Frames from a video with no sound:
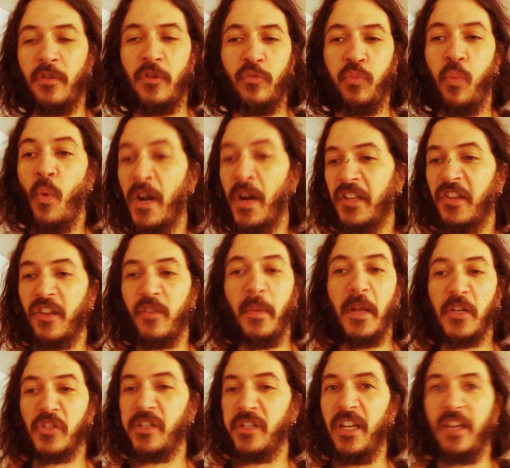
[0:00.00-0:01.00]
There's one
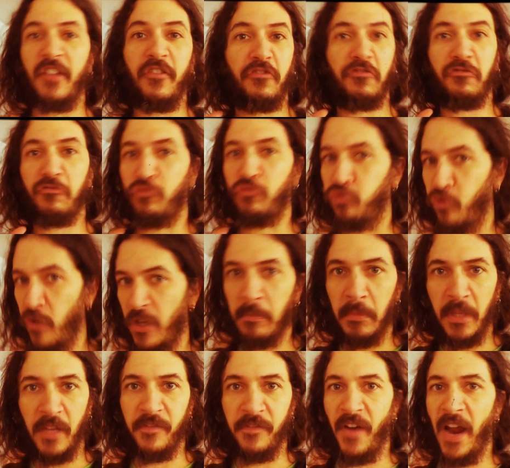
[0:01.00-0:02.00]
especially
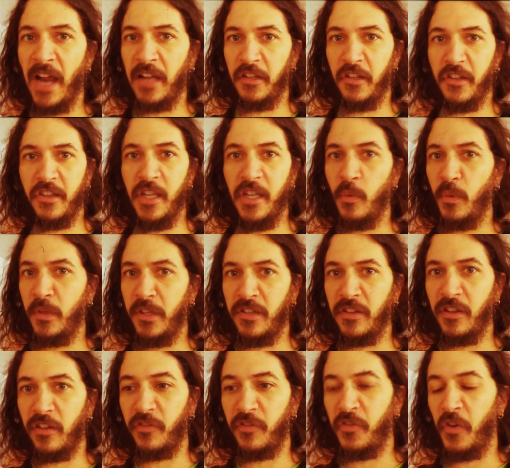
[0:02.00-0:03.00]
extremely violent sequence
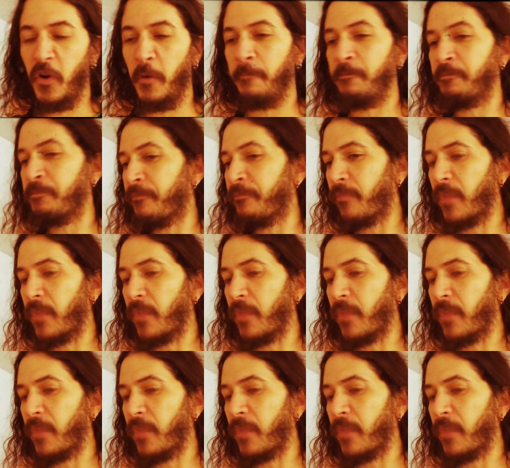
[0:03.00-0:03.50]
in this film